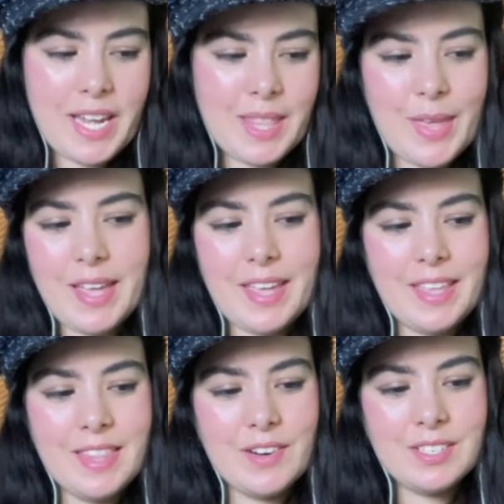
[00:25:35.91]
And I think
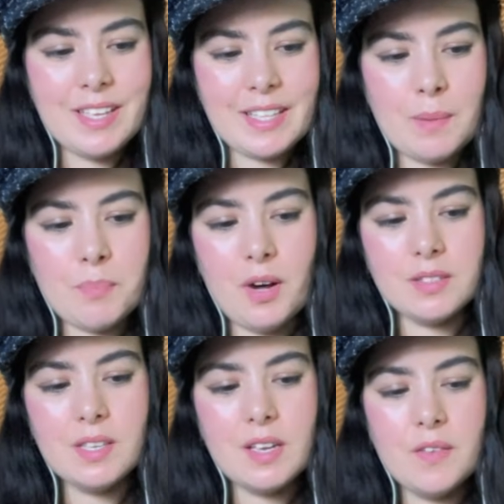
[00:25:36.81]
there's like the
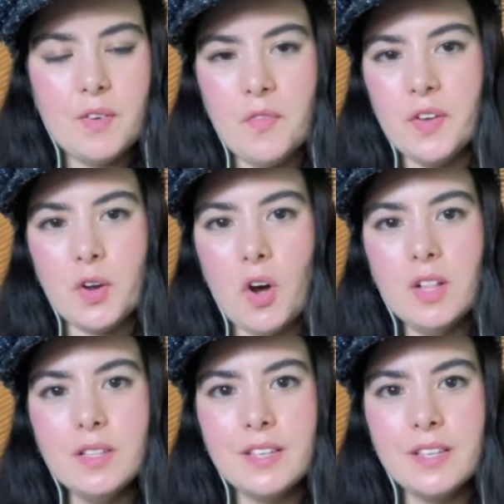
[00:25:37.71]
positive of it all.